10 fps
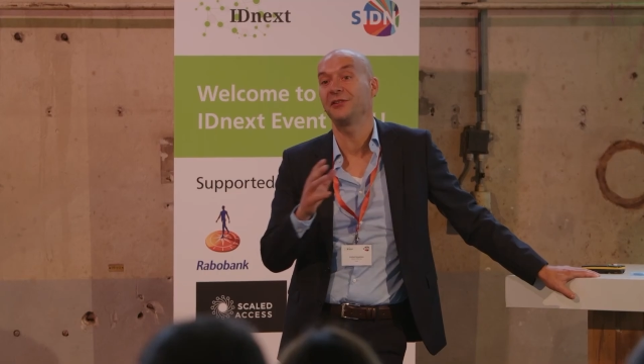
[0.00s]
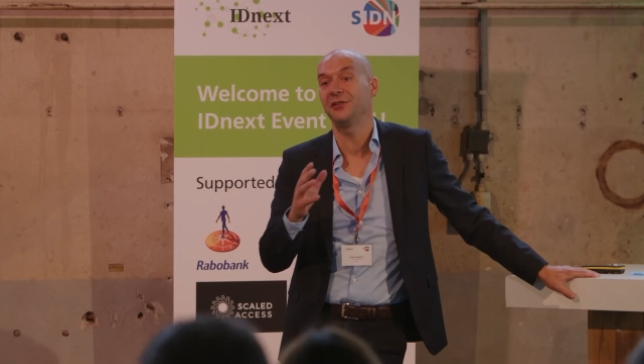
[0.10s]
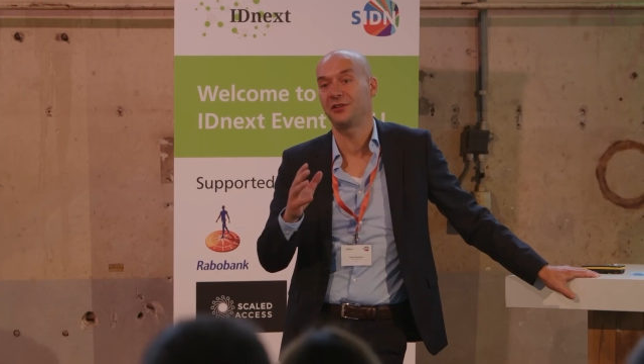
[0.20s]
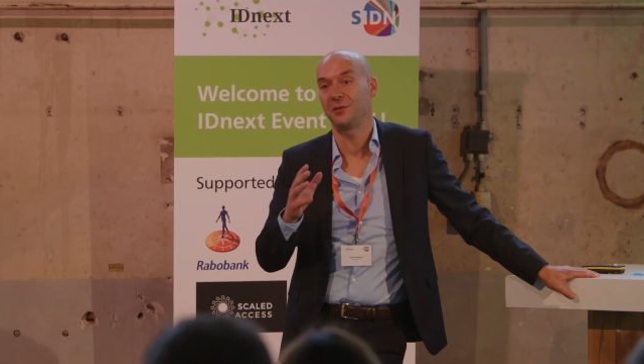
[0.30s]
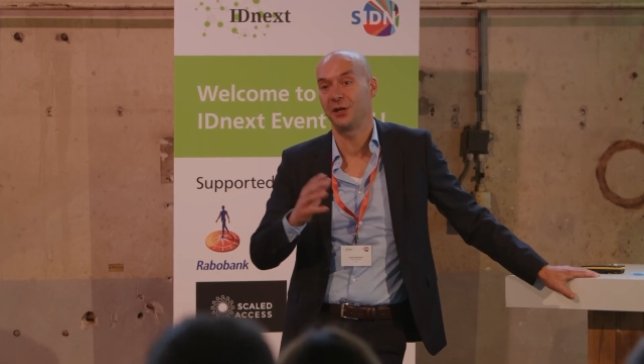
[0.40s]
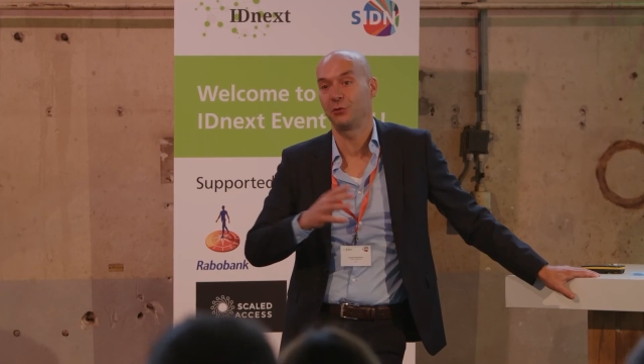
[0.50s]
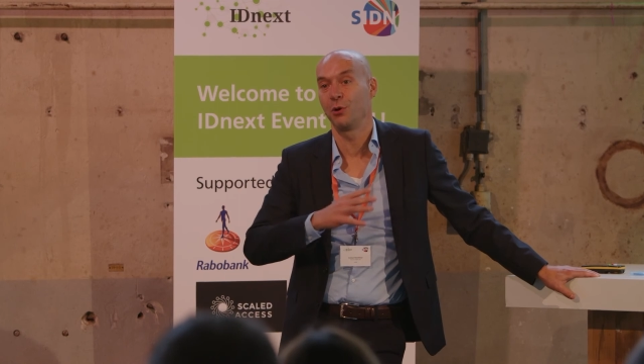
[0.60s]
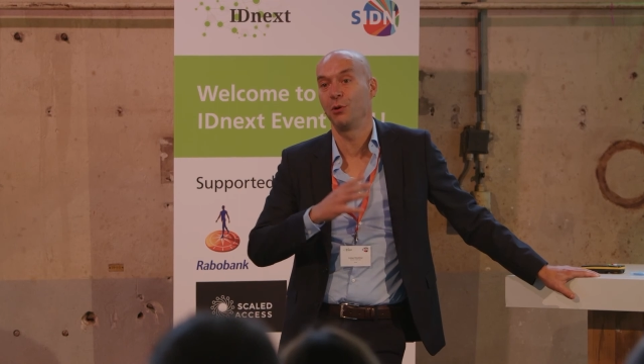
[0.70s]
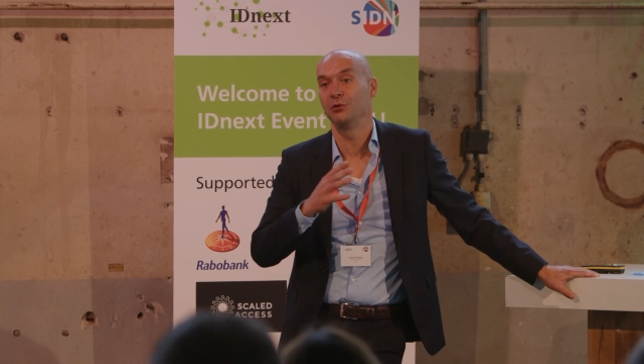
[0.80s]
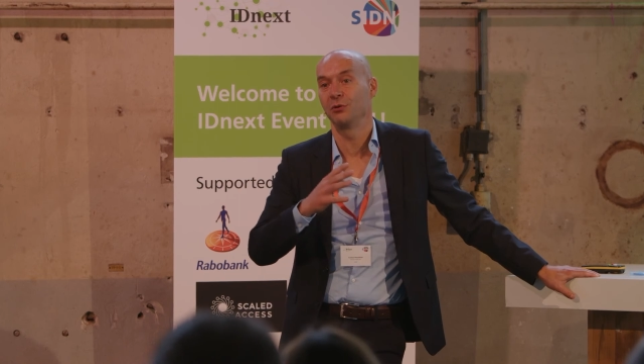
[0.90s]
system that
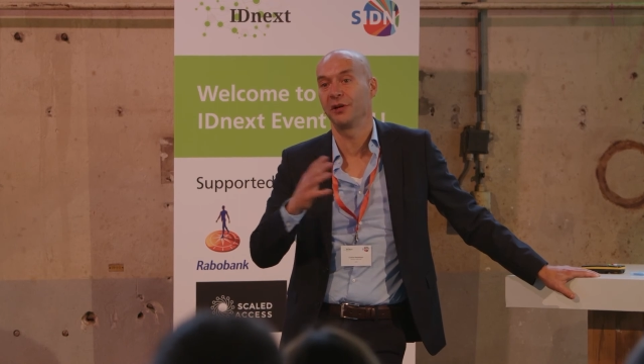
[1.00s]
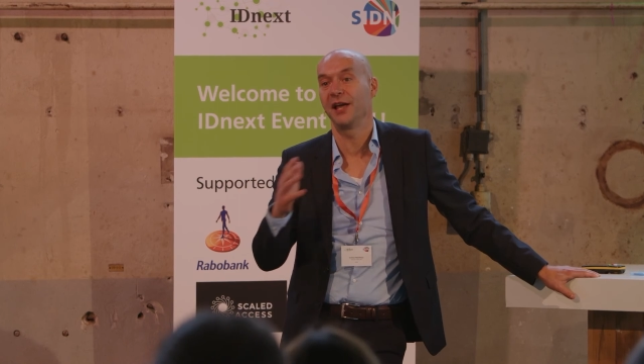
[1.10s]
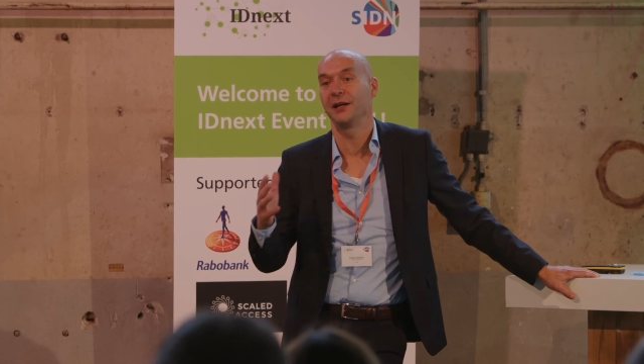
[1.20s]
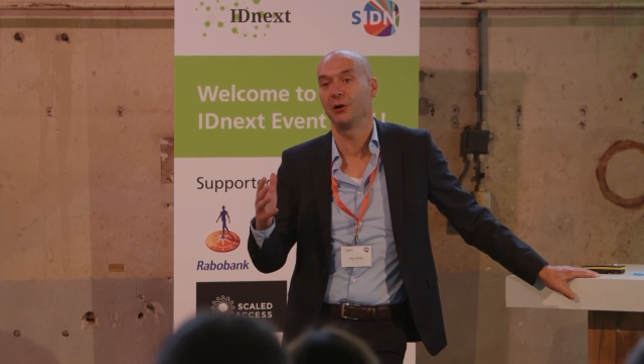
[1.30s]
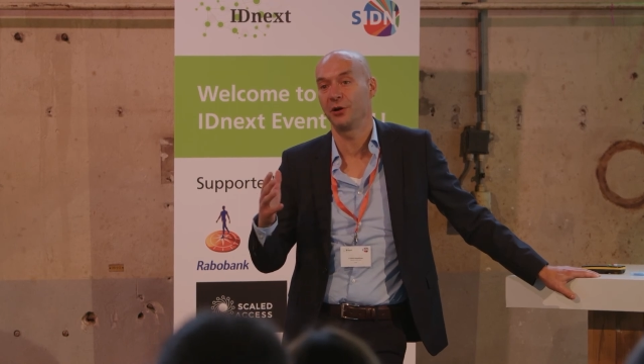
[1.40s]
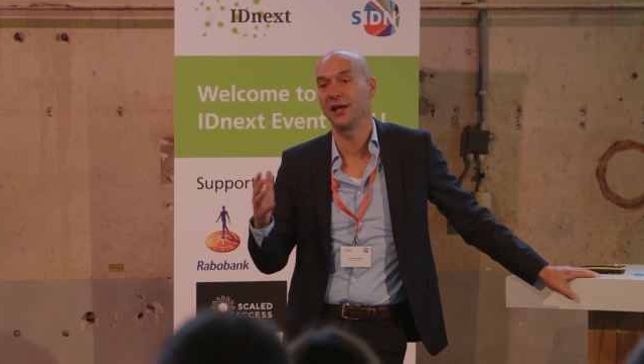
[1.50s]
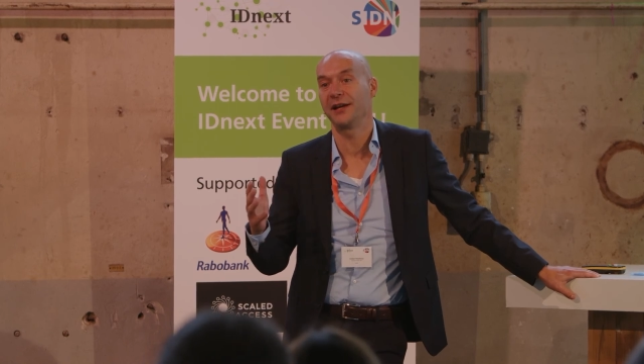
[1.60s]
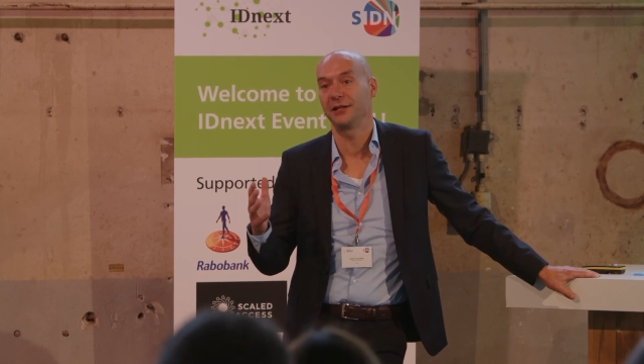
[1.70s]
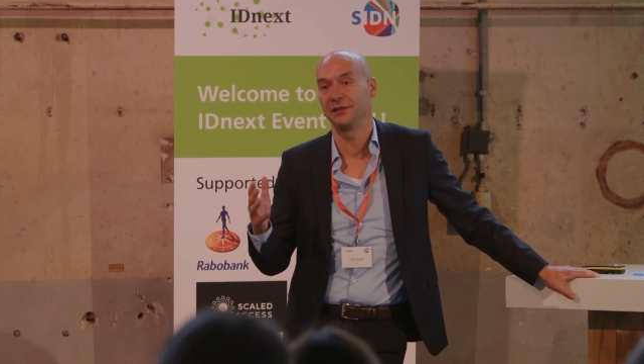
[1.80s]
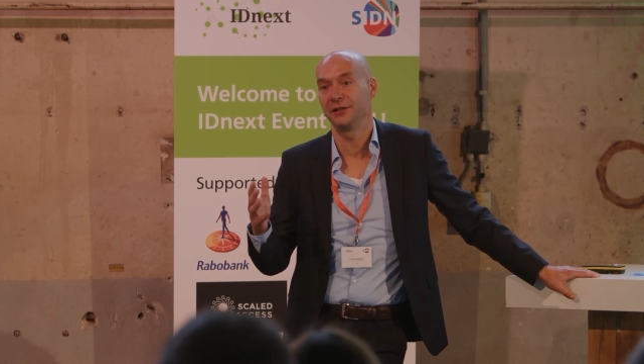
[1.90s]
grows
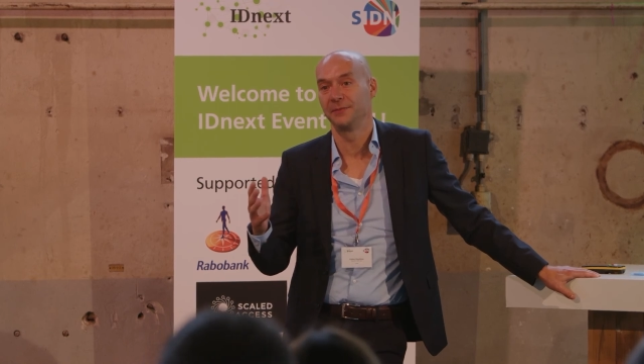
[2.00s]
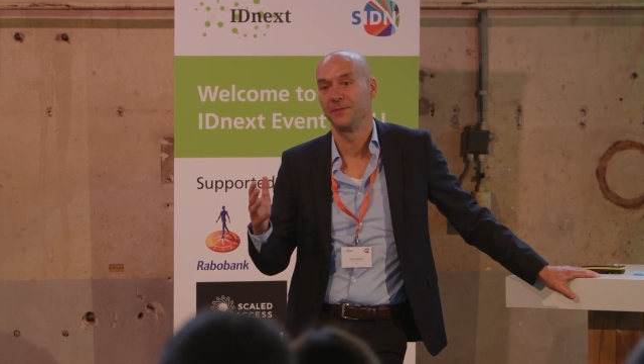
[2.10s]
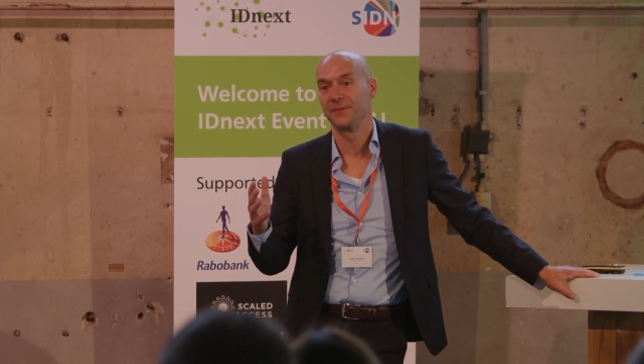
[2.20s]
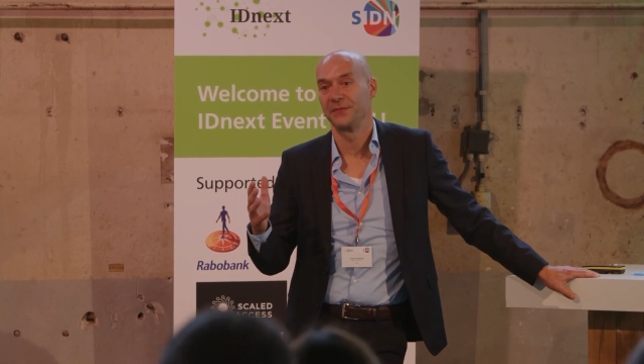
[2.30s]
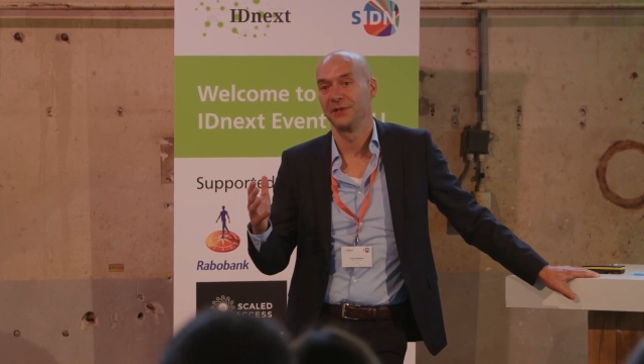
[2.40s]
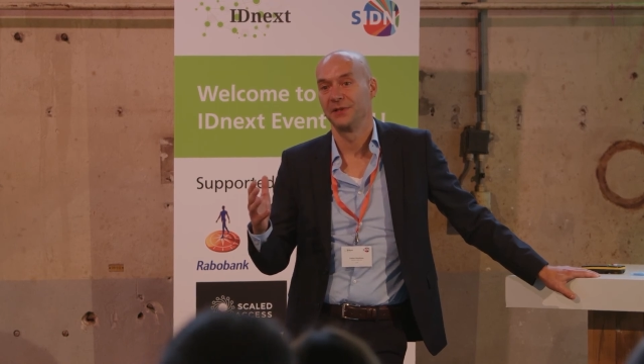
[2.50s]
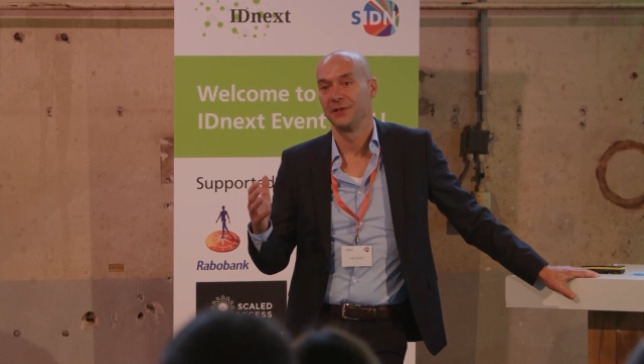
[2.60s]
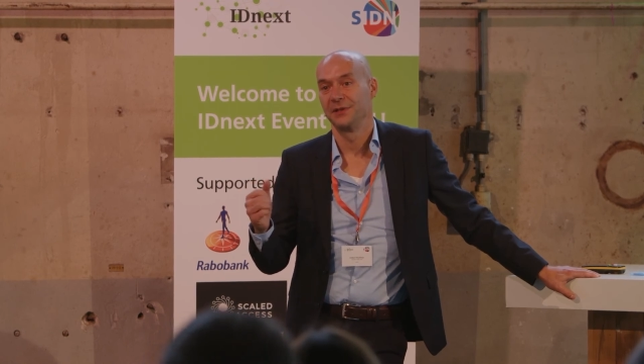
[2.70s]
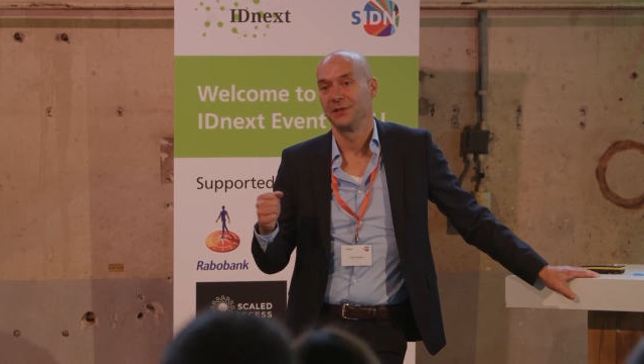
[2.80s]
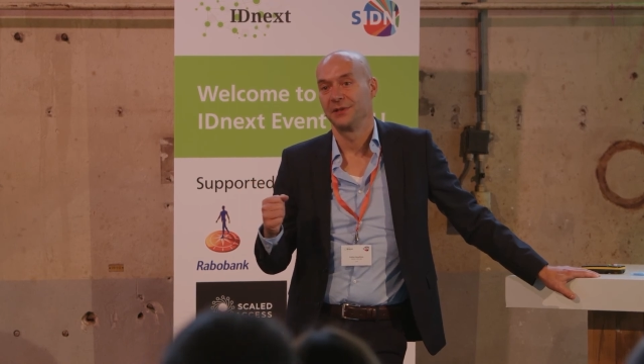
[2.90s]
organically.
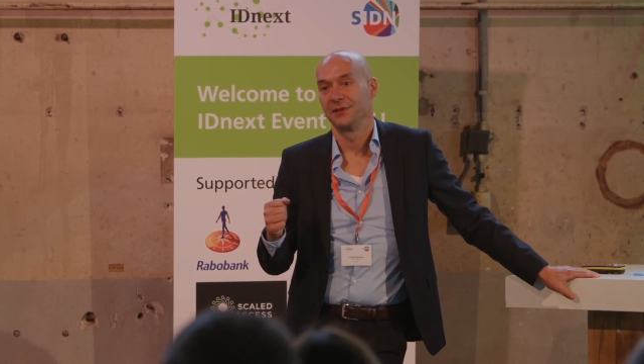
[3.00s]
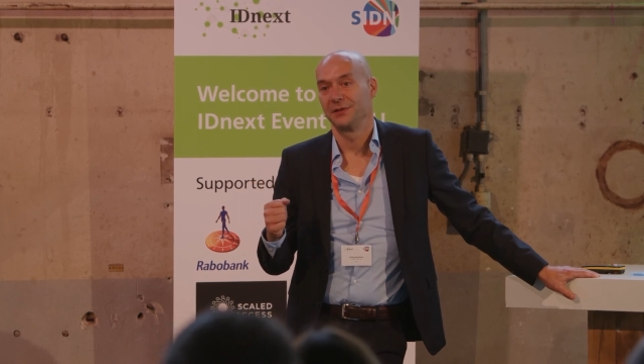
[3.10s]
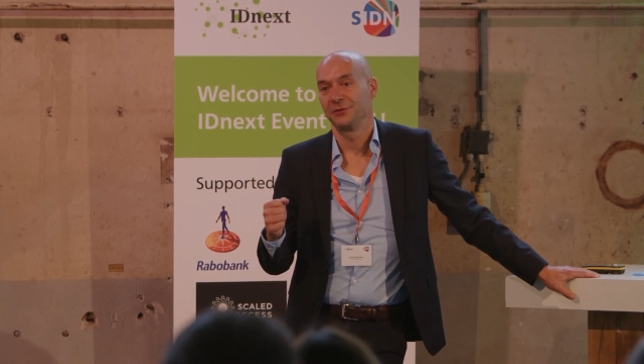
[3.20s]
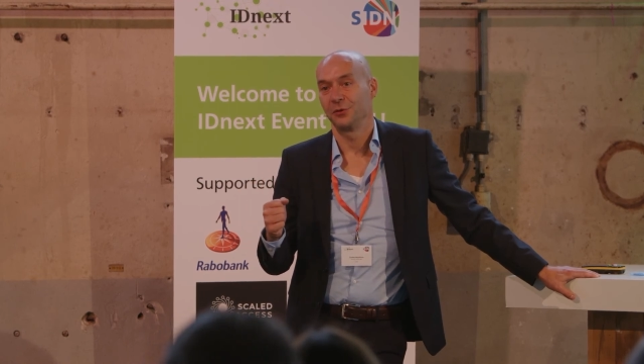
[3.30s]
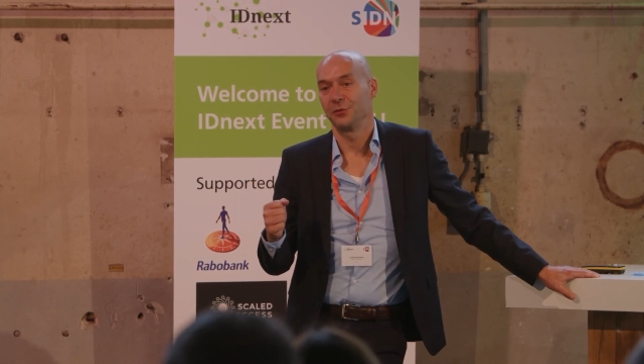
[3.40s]
So